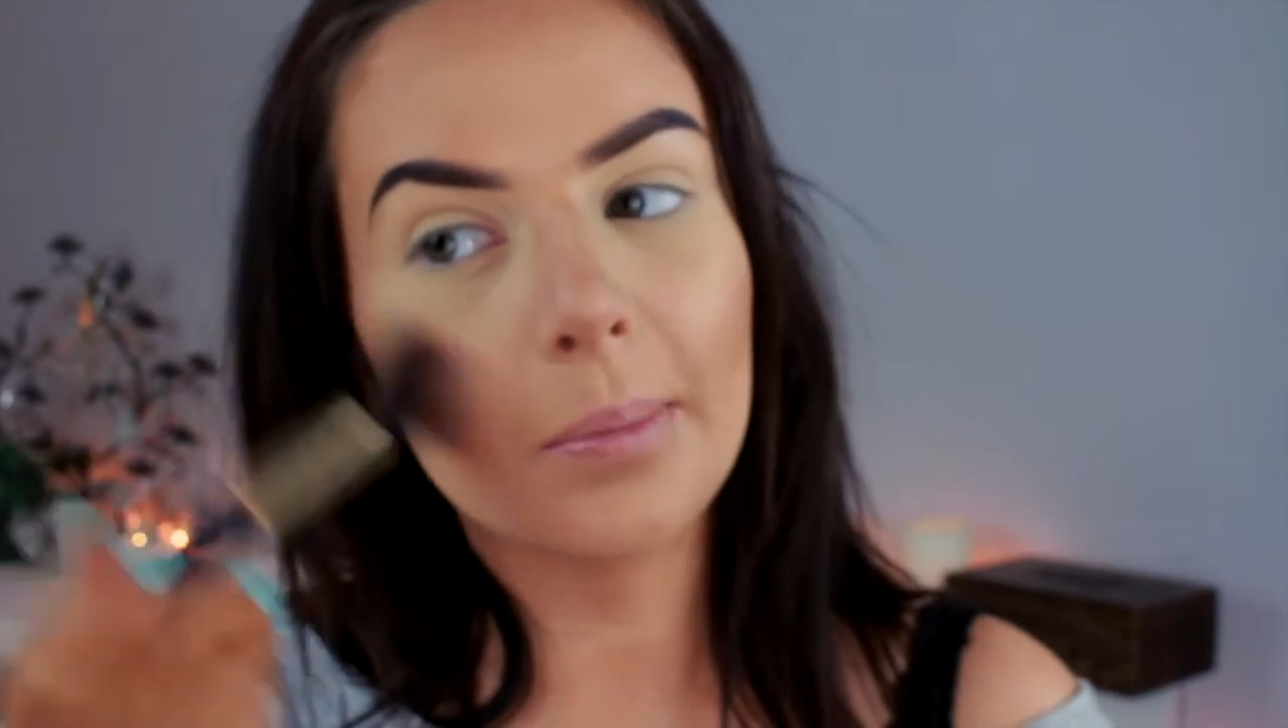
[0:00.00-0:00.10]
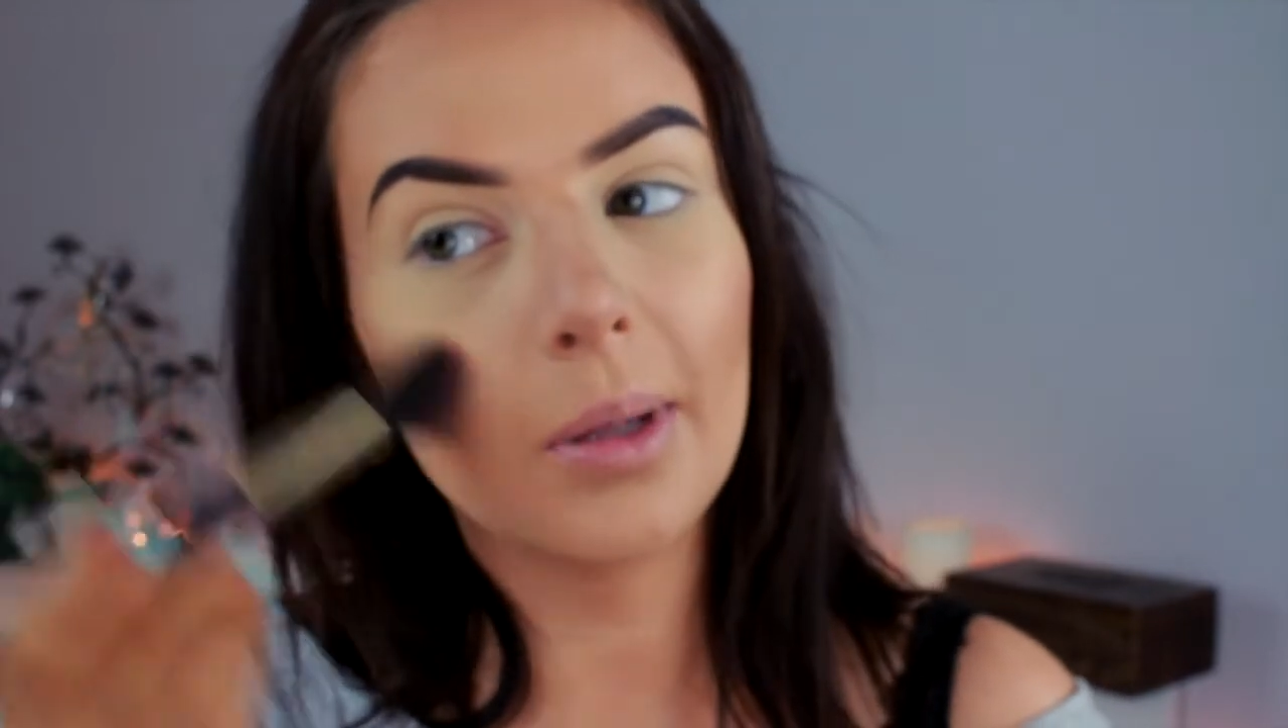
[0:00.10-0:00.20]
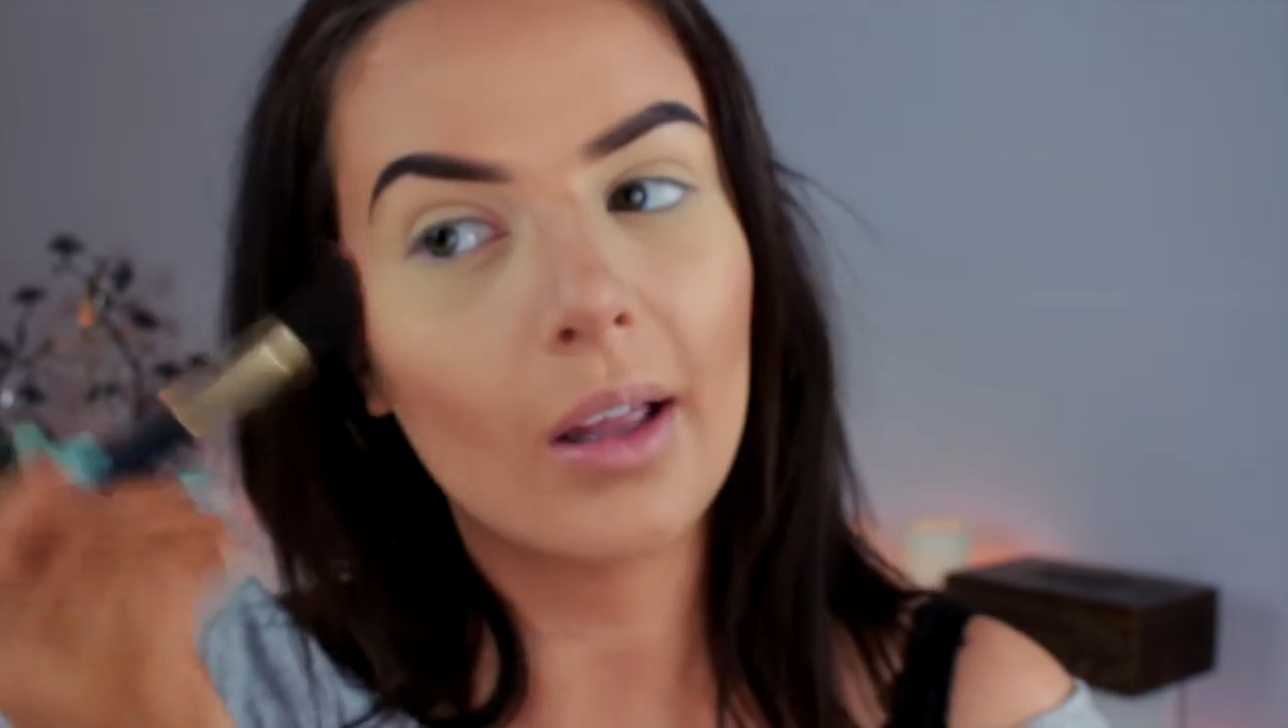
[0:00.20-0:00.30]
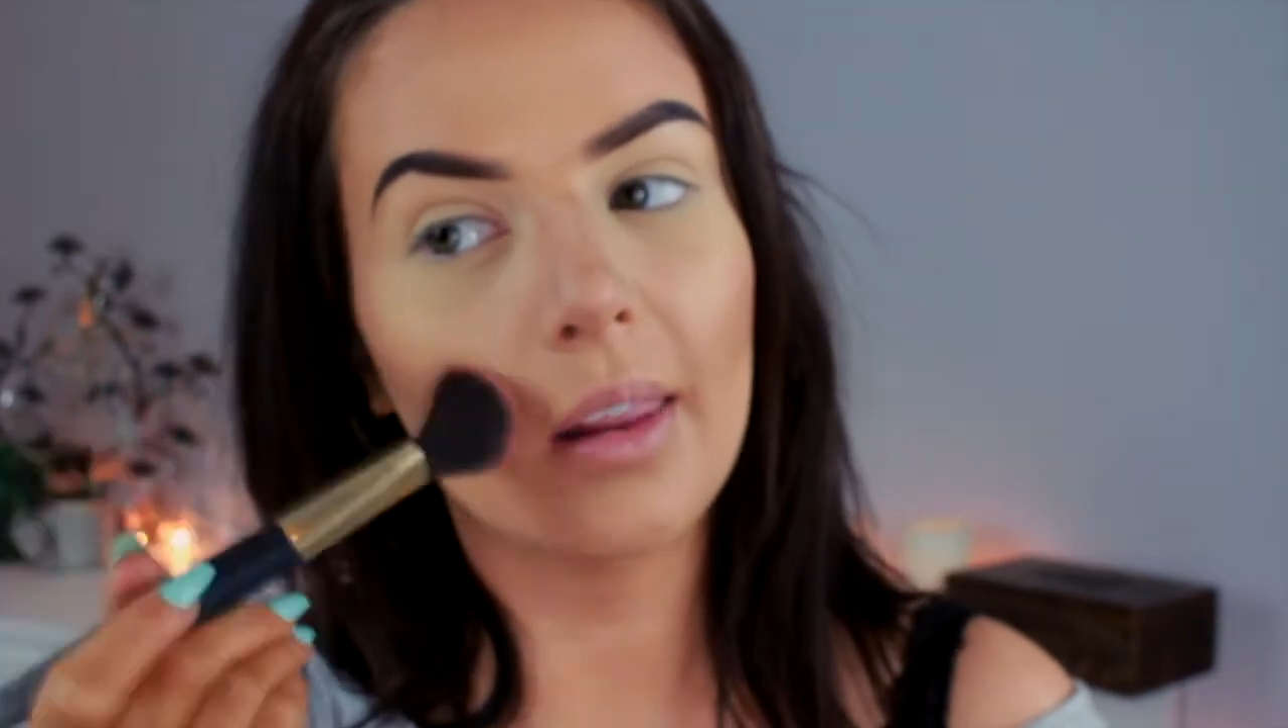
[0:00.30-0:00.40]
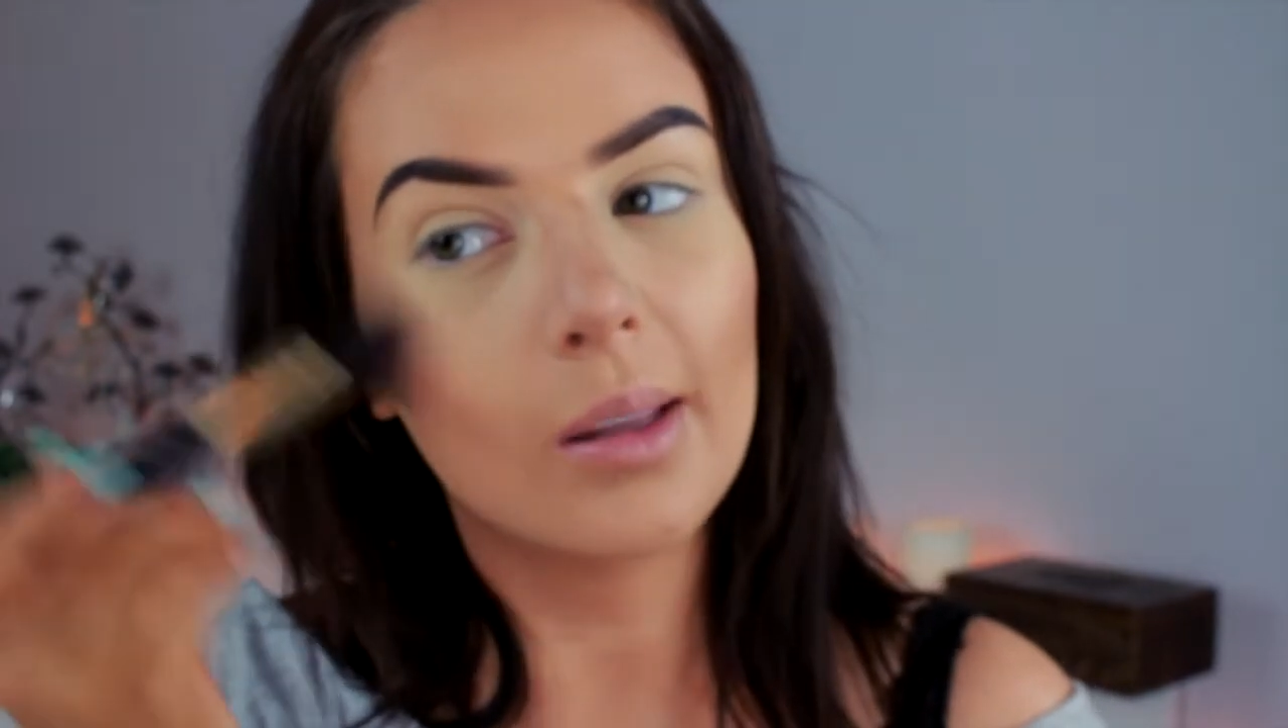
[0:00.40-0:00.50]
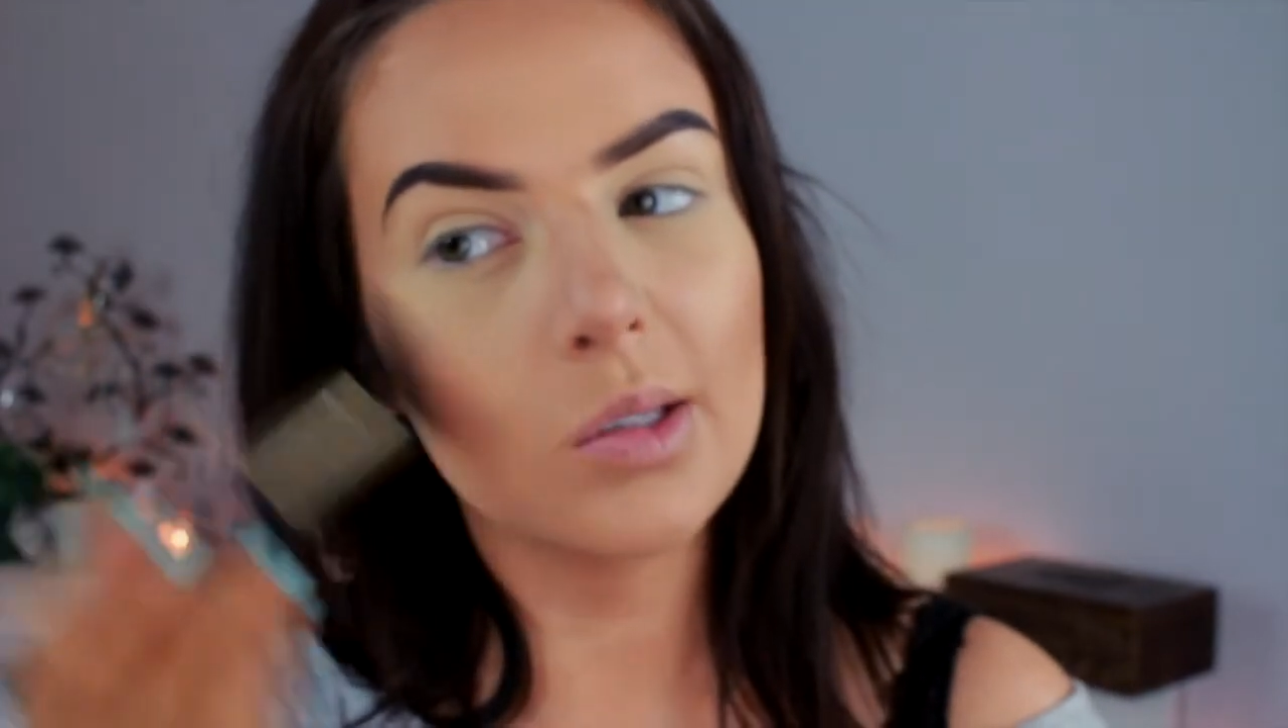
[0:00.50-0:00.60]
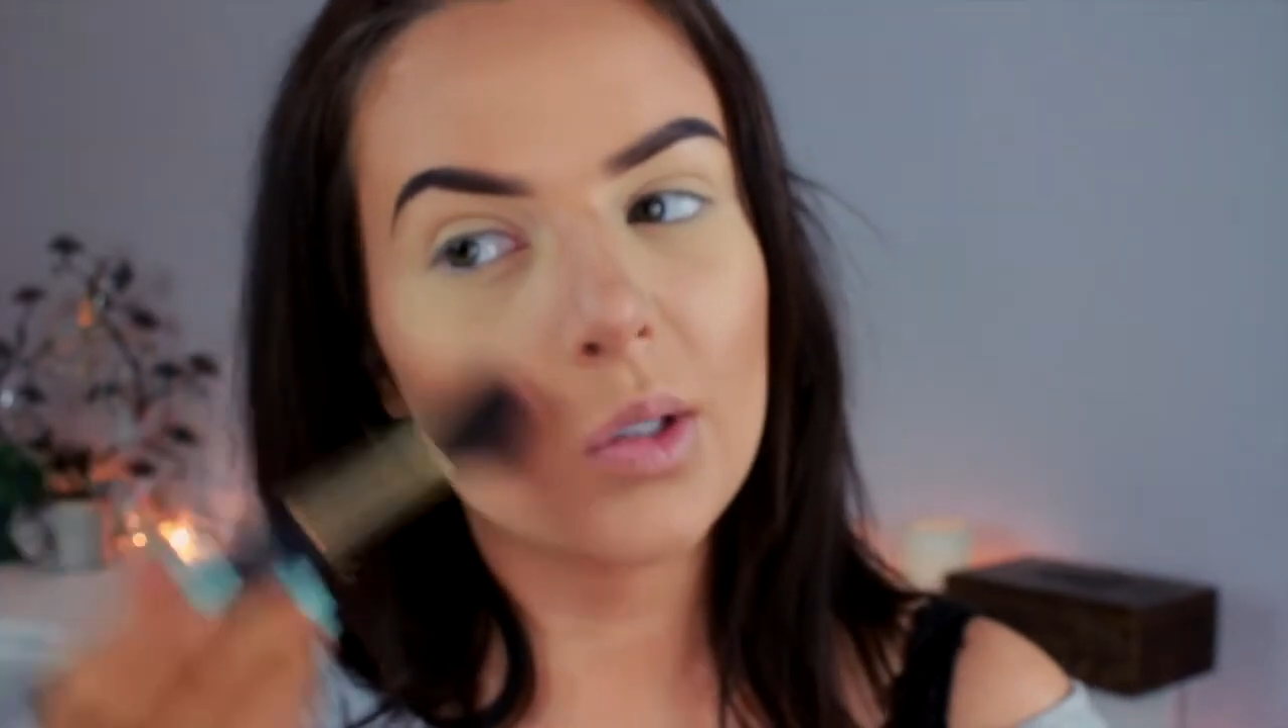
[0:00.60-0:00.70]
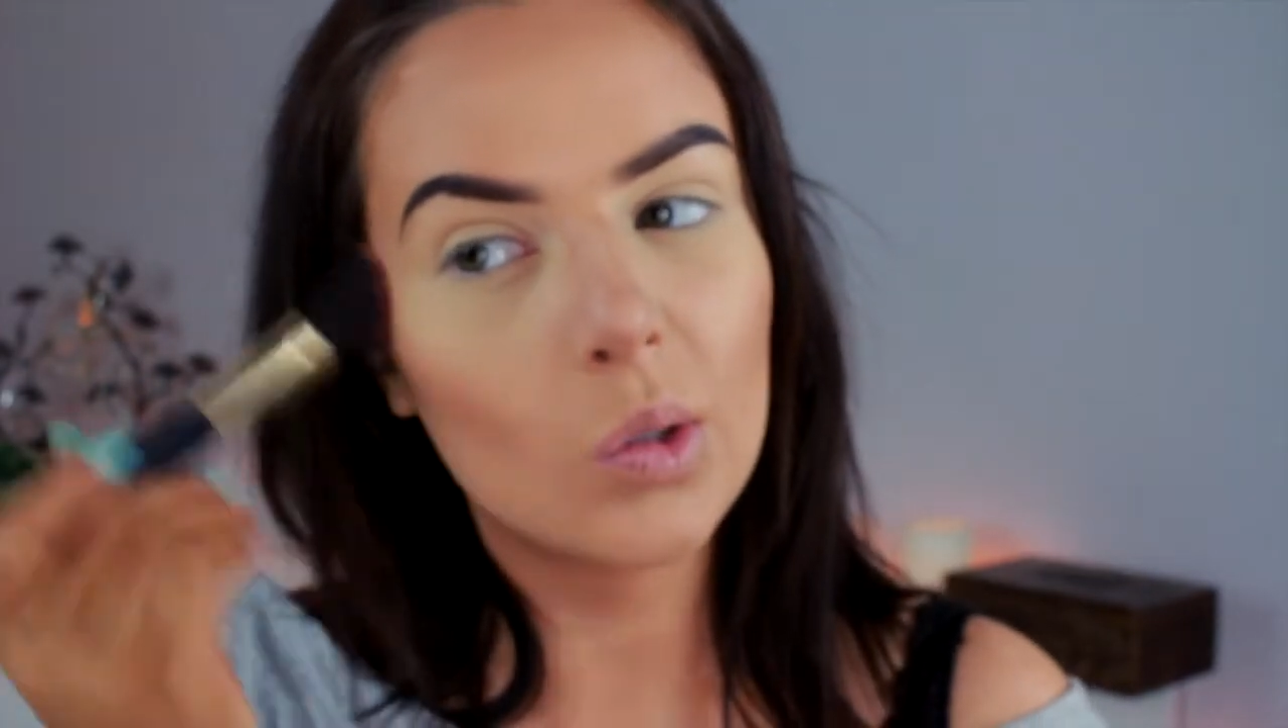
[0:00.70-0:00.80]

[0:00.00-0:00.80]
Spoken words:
apply this